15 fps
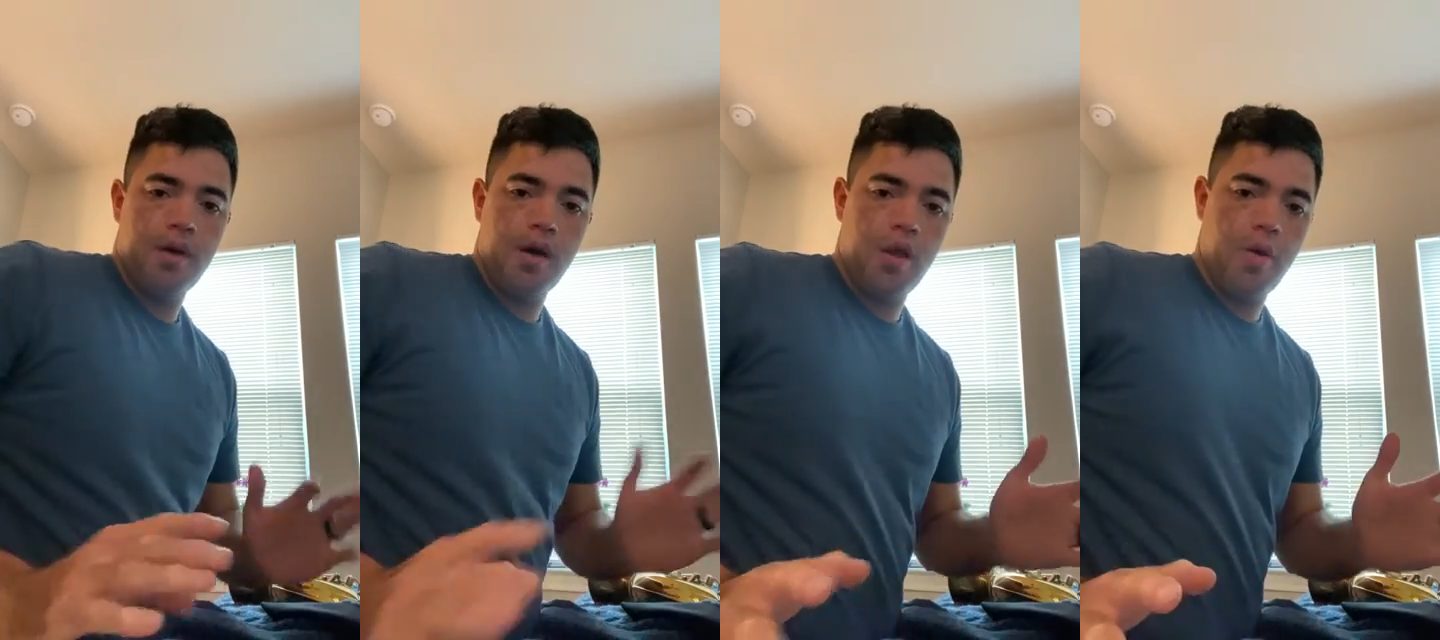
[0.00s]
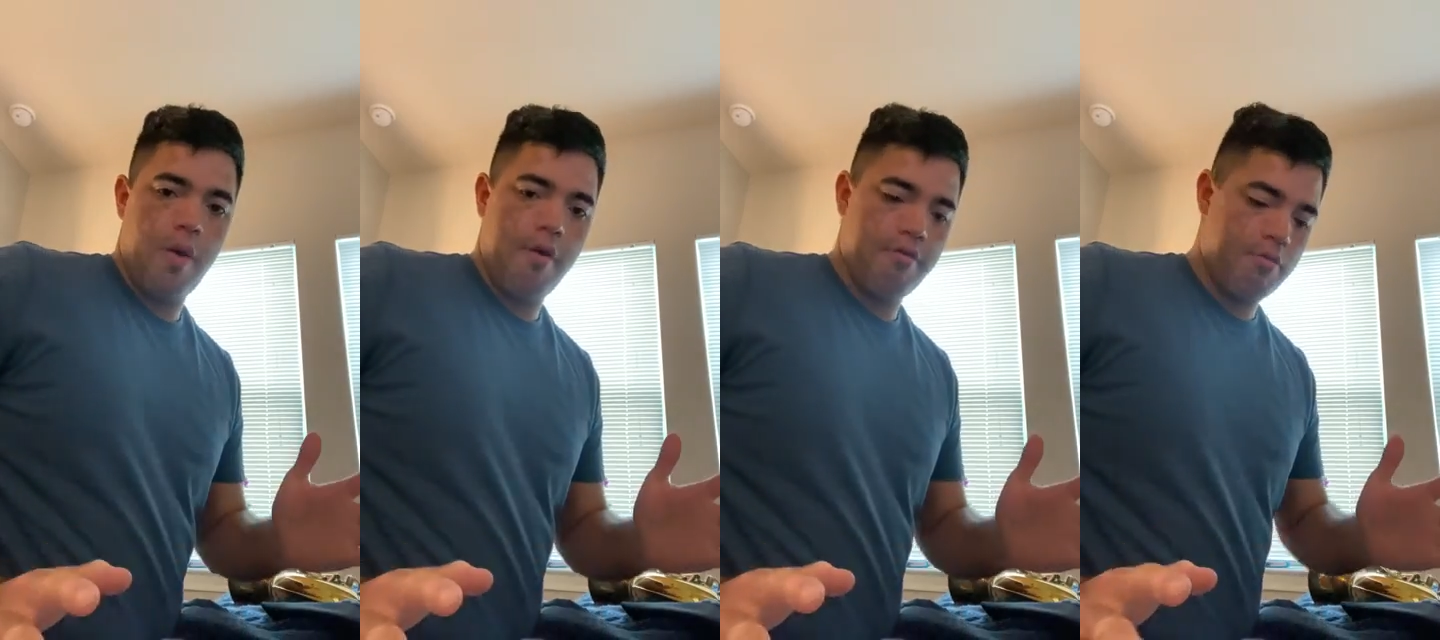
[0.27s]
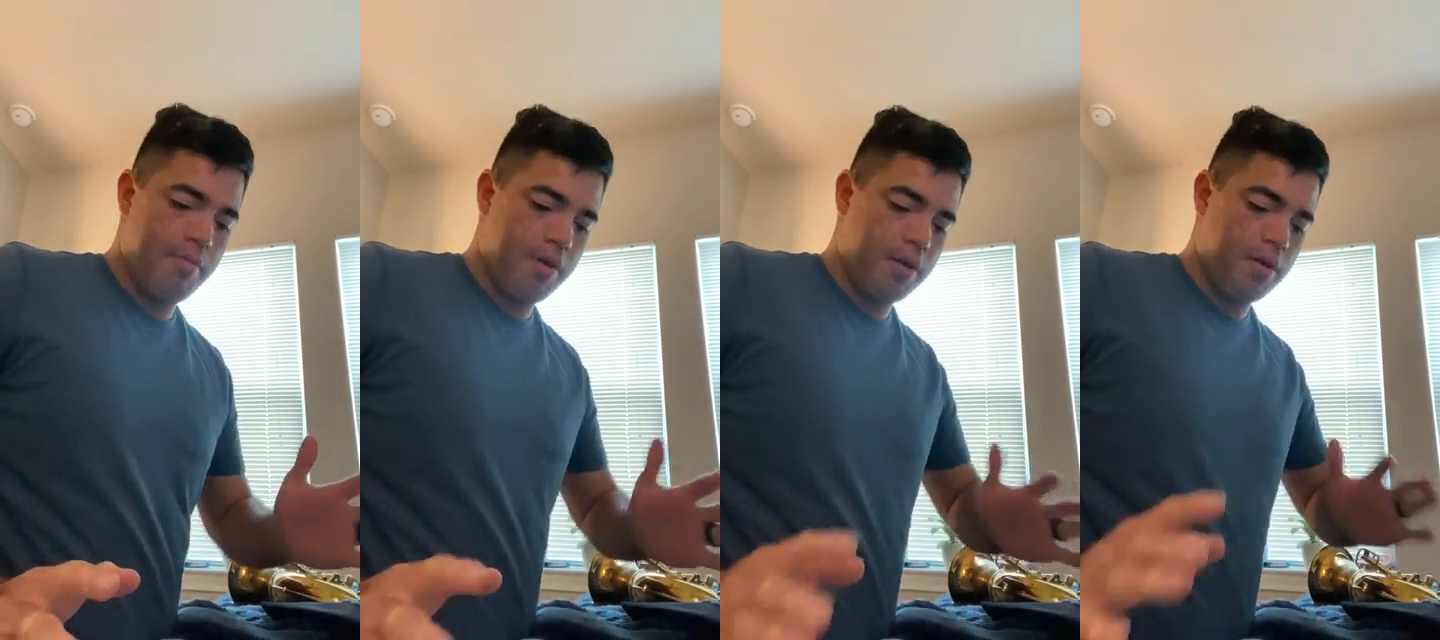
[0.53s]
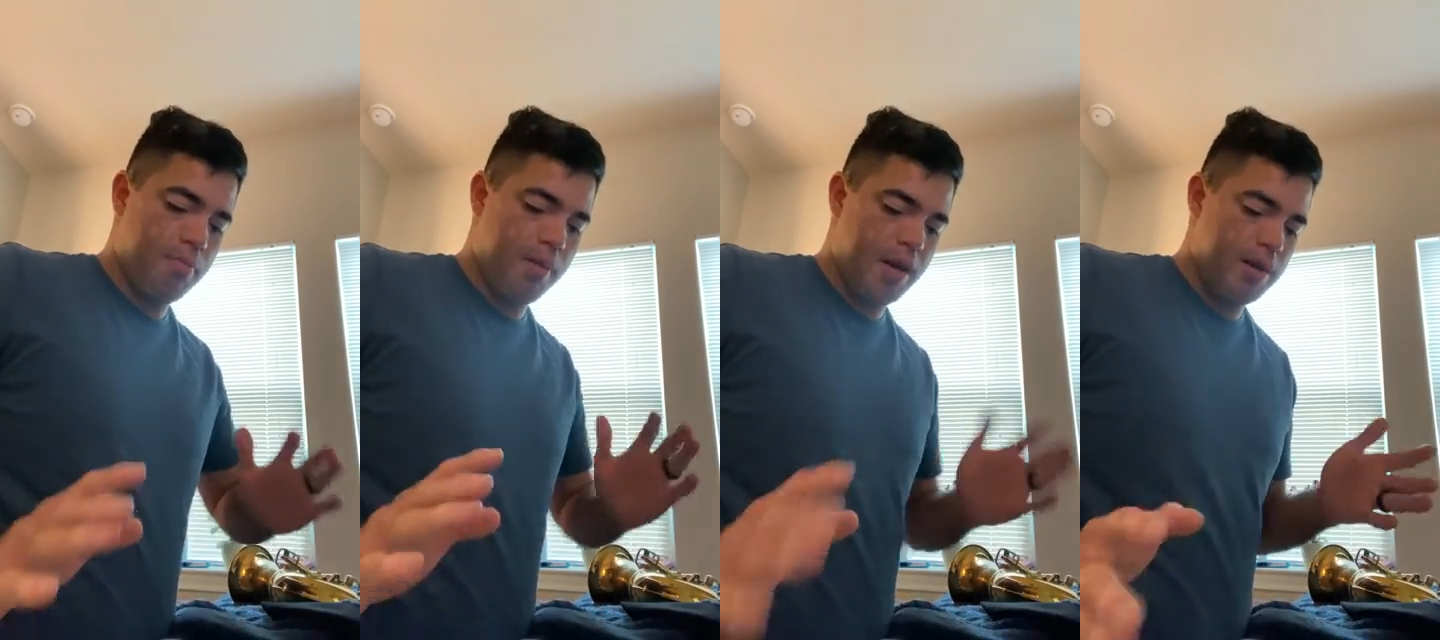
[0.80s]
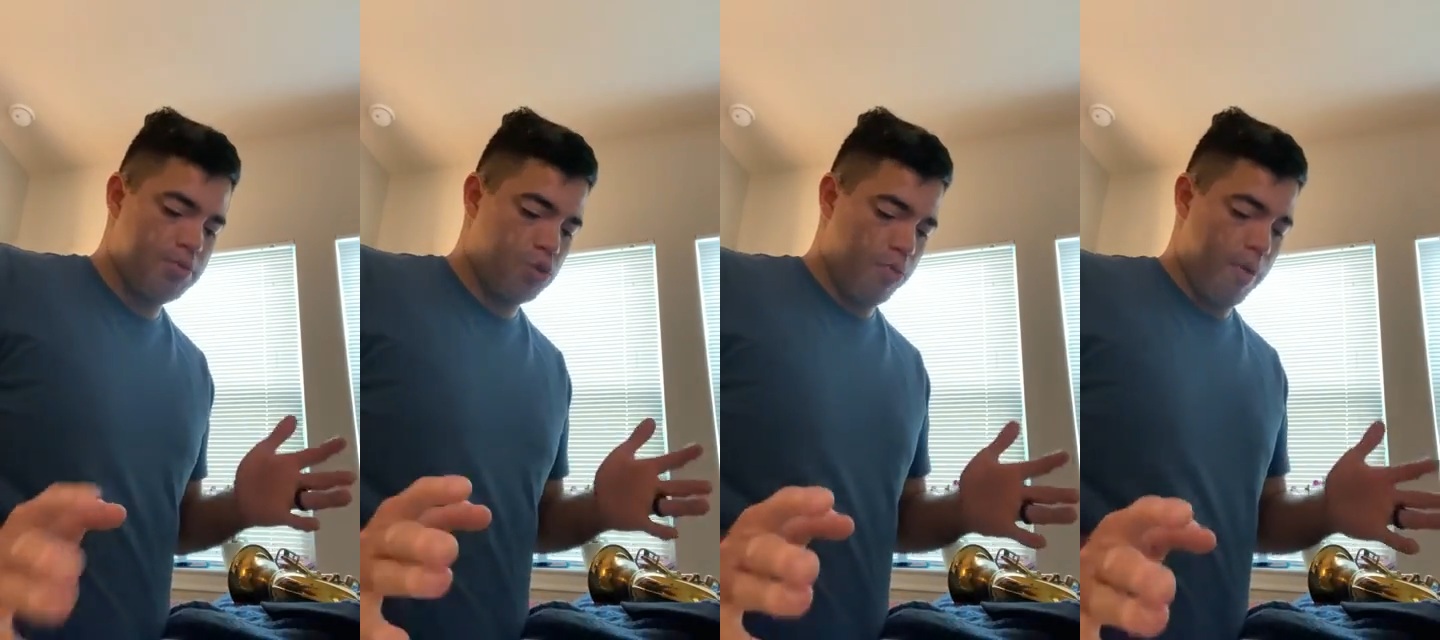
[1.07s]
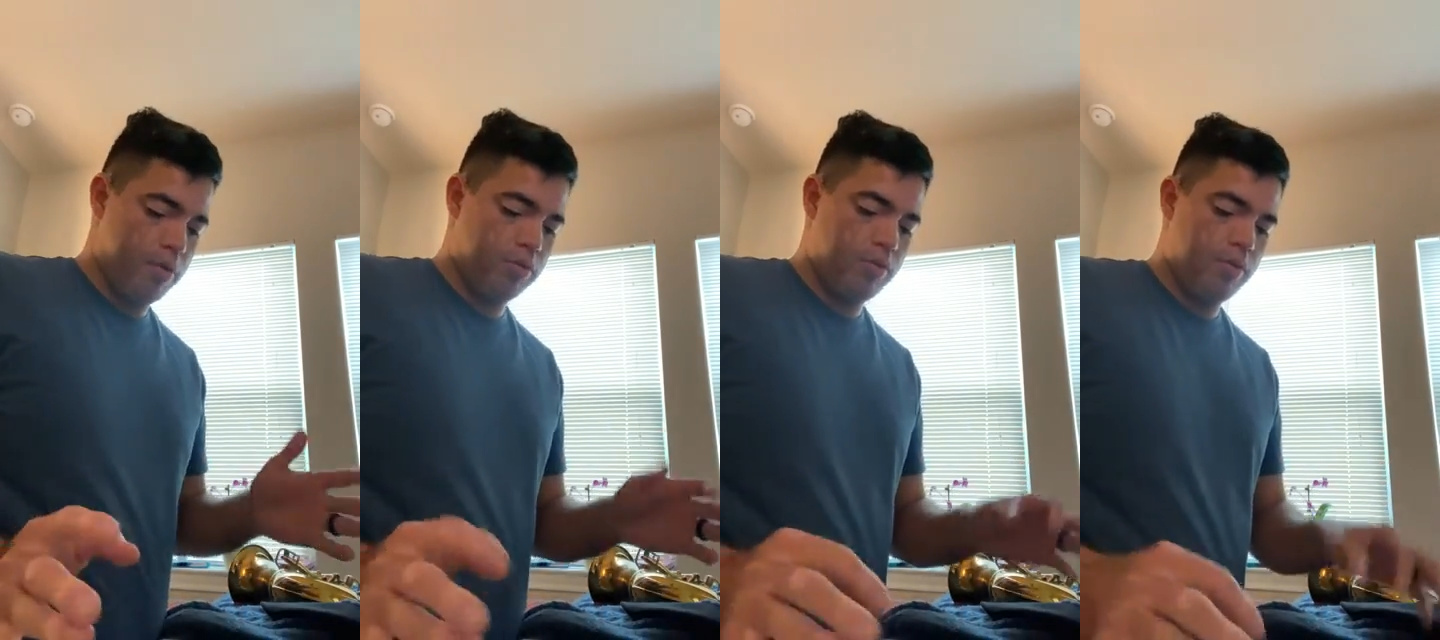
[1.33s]
Hello, everybody. My name is
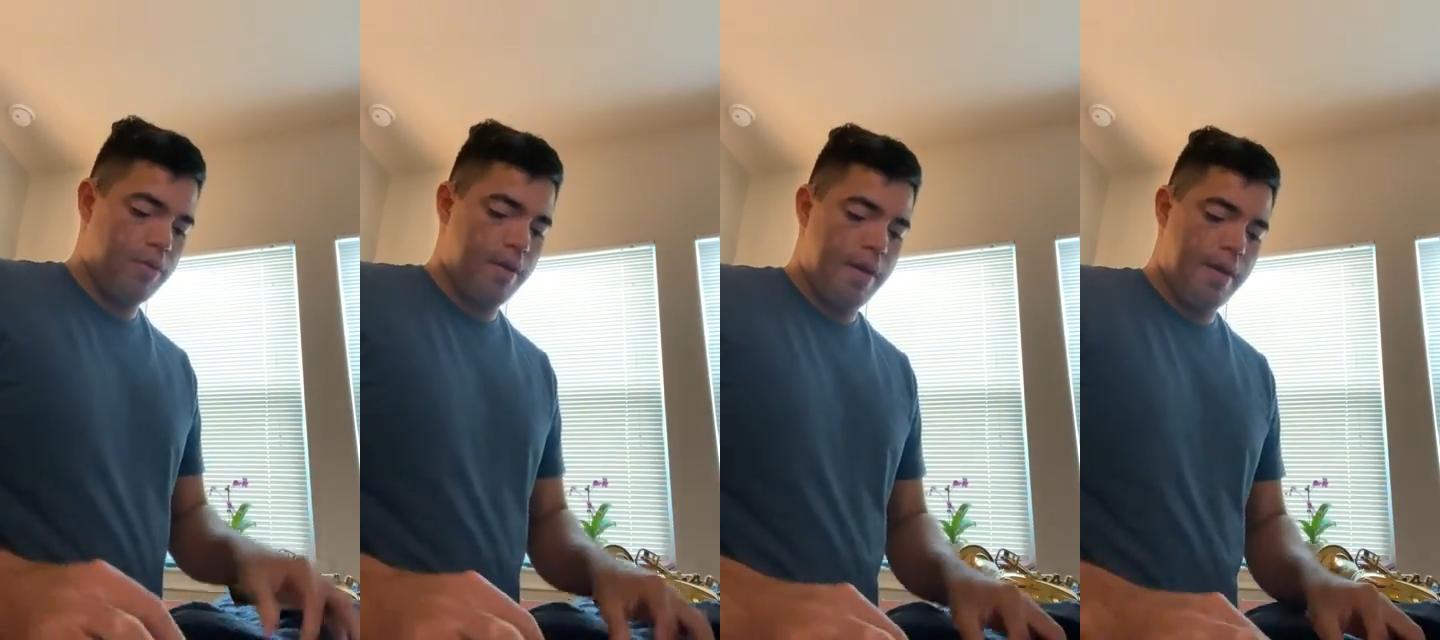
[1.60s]
Roberto,